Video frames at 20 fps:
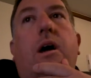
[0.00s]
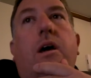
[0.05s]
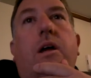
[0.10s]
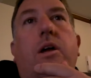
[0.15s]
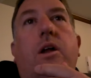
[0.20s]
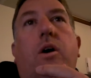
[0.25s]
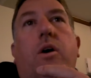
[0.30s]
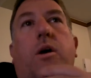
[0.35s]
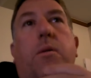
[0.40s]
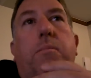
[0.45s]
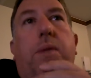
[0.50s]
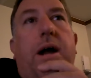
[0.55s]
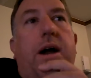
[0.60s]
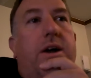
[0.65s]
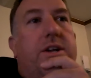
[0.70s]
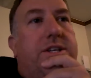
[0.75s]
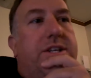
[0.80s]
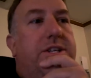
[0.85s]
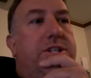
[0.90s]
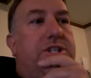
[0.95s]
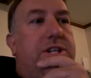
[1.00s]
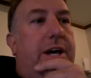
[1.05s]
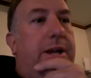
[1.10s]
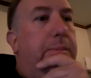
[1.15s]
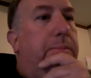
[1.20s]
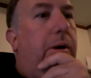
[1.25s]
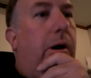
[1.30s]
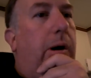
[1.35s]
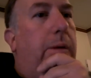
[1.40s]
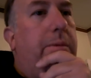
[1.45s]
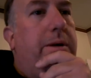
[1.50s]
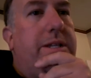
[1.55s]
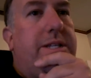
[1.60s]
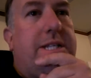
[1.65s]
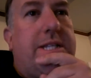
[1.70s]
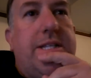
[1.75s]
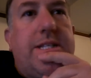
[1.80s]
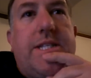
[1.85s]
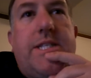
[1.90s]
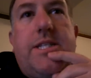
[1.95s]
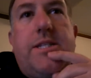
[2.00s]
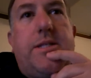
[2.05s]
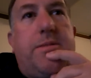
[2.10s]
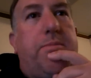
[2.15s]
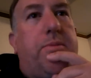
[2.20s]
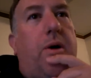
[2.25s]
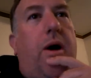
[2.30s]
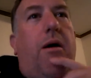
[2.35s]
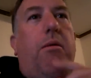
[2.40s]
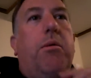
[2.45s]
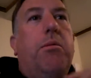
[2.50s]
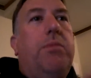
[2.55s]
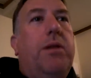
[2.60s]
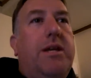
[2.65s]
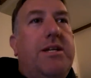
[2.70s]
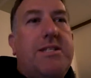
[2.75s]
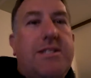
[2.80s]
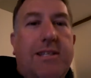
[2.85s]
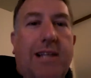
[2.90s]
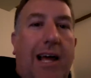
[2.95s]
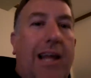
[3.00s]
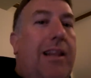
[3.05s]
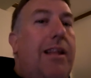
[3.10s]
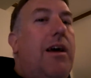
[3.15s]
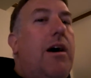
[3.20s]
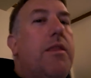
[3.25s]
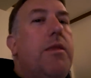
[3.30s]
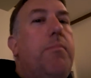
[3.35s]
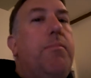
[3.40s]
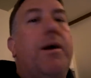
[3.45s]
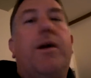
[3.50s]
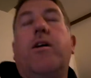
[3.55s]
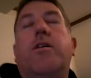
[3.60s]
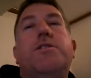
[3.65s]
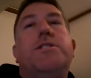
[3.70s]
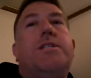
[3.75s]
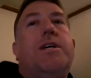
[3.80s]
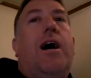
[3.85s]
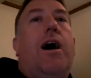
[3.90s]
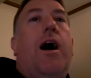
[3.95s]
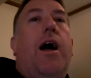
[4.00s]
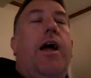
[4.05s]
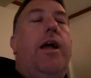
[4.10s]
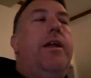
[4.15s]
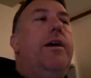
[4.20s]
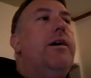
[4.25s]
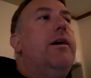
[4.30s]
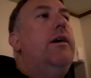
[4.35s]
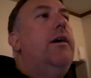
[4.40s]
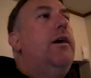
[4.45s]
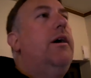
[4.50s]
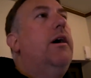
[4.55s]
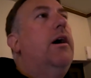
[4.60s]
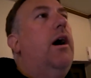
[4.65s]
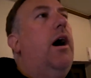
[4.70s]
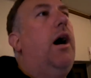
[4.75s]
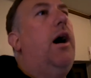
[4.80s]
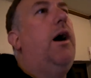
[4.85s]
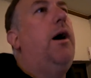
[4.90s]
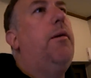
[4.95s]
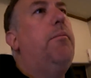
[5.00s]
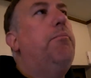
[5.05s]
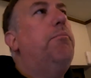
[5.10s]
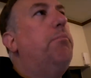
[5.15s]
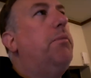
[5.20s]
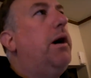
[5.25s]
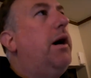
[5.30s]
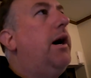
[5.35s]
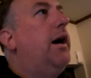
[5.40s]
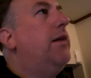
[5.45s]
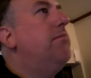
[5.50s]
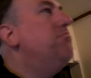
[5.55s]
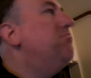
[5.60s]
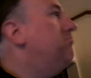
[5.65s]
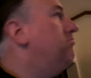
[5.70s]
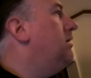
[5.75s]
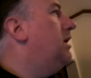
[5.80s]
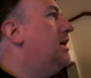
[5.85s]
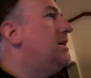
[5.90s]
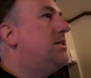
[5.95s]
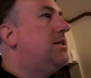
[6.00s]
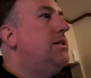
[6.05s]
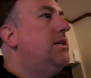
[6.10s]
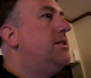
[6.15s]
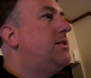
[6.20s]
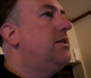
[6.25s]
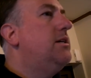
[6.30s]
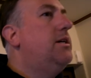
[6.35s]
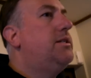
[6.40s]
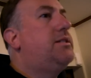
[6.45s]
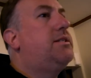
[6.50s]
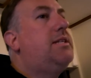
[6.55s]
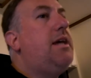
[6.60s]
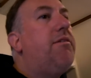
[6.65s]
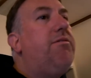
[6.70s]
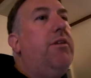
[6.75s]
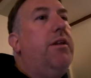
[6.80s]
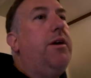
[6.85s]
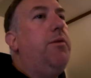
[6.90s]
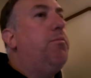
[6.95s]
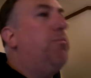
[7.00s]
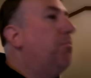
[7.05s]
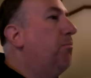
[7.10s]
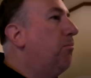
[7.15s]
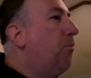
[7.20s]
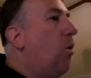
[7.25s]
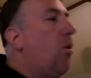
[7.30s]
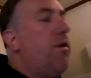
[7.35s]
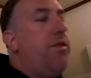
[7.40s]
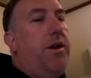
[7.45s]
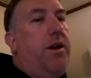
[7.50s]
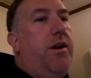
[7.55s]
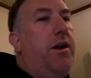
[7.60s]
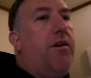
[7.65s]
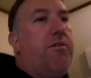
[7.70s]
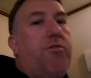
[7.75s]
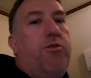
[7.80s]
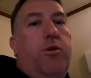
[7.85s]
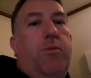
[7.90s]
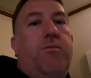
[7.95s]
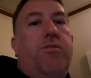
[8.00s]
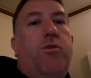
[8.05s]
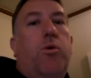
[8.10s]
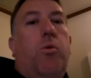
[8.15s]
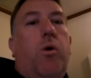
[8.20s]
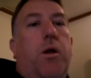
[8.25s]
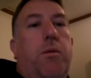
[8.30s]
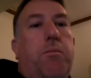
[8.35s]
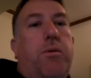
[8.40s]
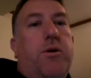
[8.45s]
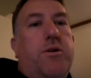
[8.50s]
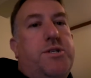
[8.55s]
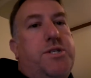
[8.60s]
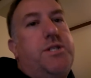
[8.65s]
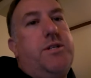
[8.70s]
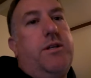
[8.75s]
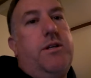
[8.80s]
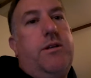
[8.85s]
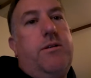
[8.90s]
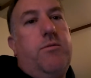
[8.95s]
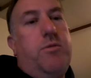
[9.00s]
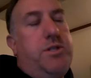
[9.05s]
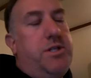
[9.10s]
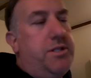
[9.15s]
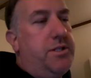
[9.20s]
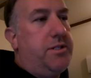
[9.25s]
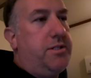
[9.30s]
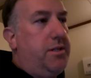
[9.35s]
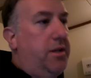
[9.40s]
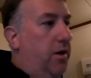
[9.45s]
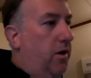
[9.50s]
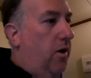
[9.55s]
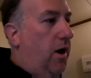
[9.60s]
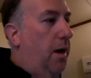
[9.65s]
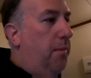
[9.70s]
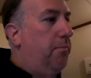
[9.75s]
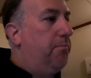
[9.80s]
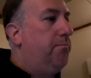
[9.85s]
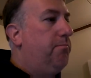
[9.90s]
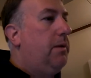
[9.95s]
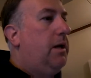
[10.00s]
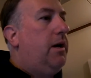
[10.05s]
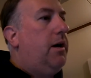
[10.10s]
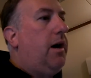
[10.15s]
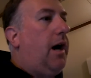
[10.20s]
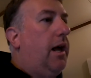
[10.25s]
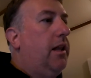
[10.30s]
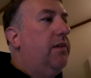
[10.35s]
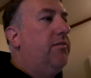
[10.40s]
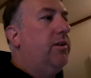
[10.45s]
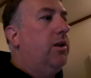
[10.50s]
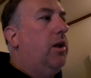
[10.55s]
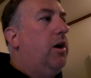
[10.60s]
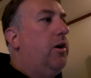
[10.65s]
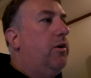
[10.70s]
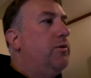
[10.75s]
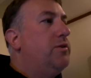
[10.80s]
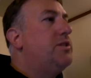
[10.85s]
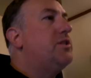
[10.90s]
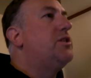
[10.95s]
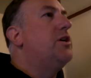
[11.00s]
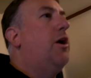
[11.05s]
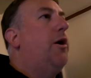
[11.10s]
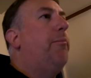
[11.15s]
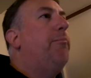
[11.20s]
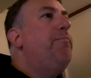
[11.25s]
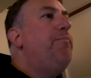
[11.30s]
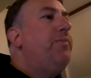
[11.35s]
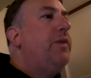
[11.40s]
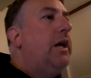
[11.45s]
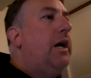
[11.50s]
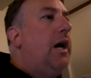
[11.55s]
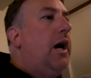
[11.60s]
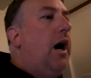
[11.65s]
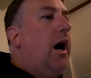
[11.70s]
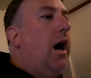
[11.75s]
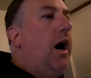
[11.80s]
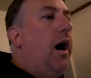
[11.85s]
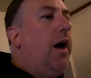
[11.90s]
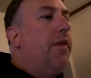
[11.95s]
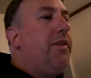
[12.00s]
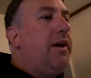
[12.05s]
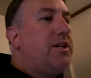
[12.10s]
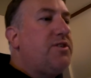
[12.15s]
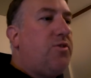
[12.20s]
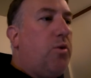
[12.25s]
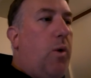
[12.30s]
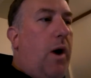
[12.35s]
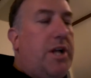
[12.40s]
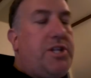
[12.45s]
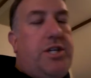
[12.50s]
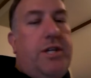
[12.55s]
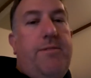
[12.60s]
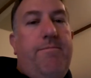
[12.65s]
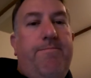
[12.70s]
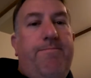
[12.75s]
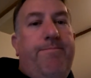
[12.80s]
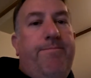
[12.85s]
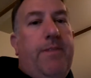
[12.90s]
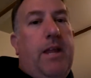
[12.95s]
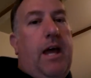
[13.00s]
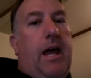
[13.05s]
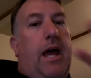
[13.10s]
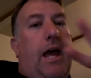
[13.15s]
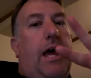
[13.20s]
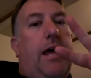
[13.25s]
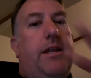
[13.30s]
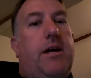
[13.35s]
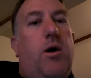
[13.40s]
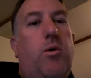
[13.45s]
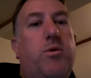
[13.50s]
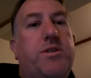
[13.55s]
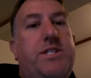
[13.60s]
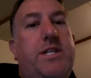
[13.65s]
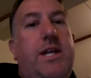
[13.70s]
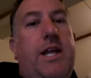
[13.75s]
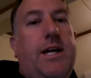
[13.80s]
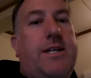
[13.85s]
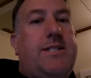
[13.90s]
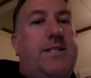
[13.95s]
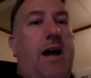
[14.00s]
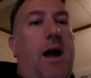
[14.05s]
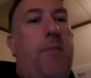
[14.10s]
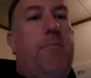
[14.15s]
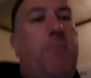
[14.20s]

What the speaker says: compared to jet apartments, this is probably slightly on the bigger side. But yeah, it's definitely more than enough room for one person, which is, I live alone. So thanks for watching, and we'll see you next time.